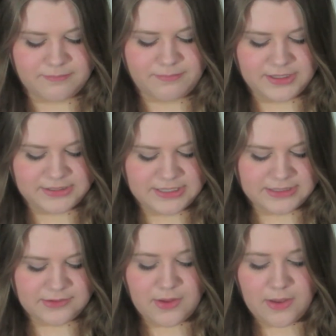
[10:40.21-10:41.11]
to build
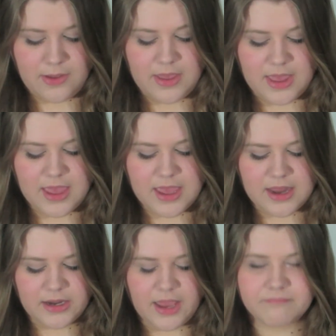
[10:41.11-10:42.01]
it.
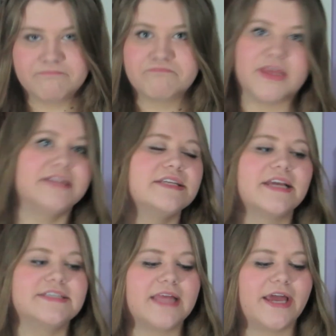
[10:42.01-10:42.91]
And yeah, it's a
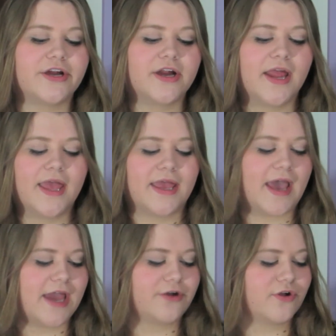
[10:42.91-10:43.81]
nice liner.
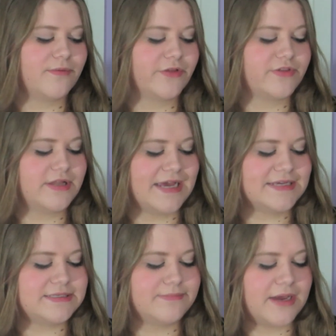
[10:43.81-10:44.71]
I don't know about the
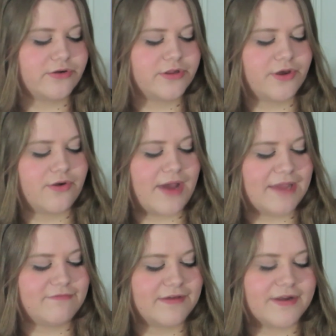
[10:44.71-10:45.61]
lasting power though.
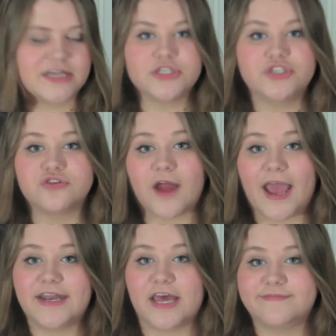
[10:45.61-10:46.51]
I've never actually
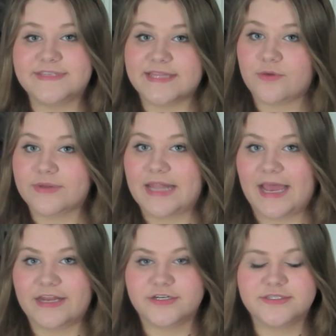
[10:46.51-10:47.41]
tried e.l.f.'s liquid
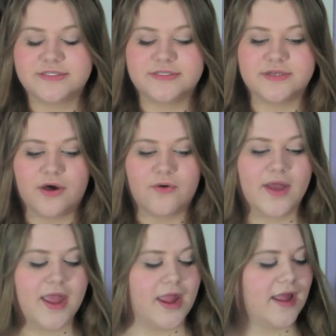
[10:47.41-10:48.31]
liners,
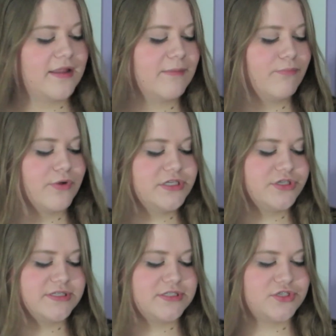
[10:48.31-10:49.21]
so, and I'm pretty
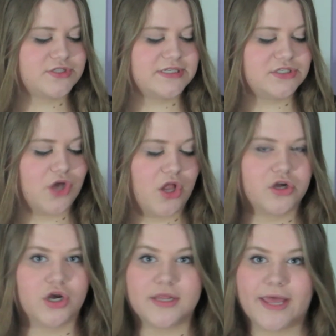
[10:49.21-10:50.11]
sure this is just the
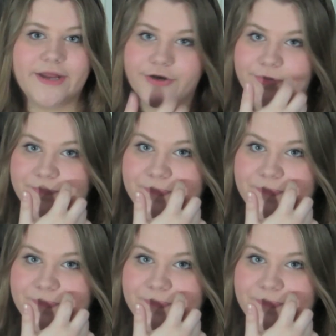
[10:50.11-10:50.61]
dollar liner.